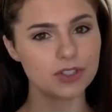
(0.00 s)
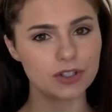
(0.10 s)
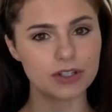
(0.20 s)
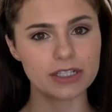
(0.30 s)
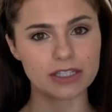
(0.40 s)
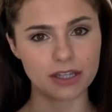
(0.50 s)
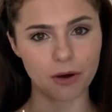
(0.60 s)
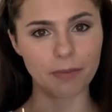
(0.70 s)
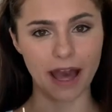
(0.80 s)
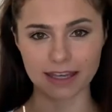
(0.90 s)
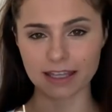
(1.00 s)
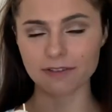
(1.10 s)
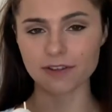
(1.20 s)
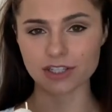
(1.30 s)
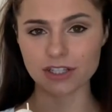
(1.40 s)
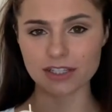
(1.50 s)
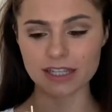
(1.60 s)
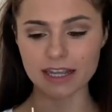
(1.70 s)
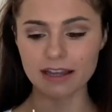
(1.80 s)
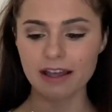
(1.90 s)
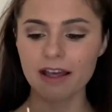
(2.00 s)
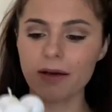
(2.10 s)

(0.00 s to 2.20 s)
due to its low packing efficiency,